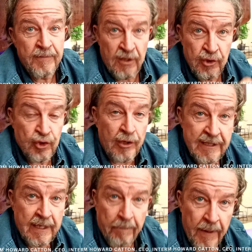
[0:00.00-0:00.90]
than
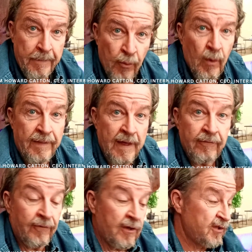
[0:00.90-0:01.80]
treating people when they're
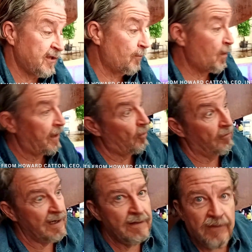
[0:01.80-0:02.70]
first
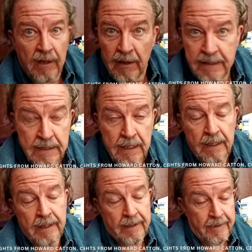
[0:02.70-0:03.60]
unwell, or even
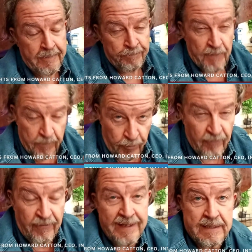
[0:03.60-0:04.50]
ideally
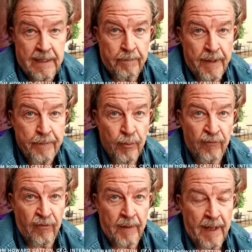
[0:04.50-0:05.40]
preventing people
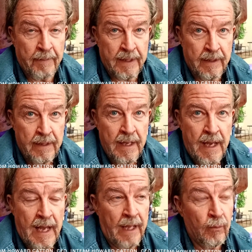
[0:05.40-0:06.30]
from becoming
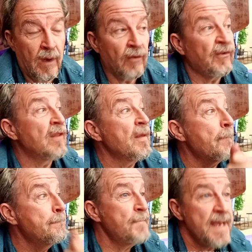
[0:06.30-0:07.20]
unwell. So the
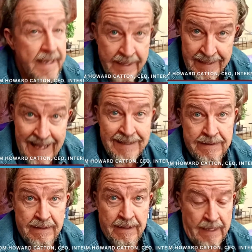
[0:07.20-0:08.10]
big
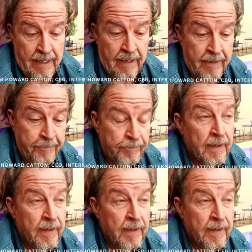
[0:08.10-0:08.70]
lesson here